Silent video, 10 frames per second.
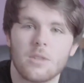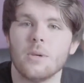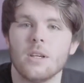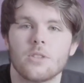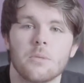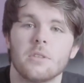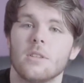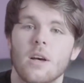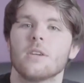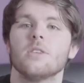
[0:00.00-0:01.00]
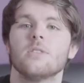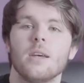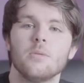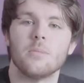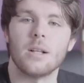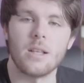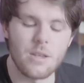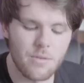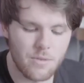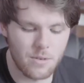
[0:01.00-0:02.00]
to be in some of the darkest times of my
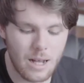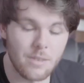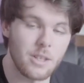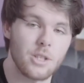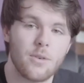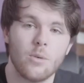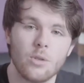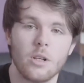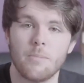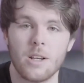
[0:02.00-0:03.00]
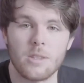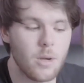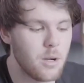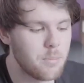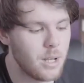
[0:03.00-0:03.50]
life, and this film really picked me up.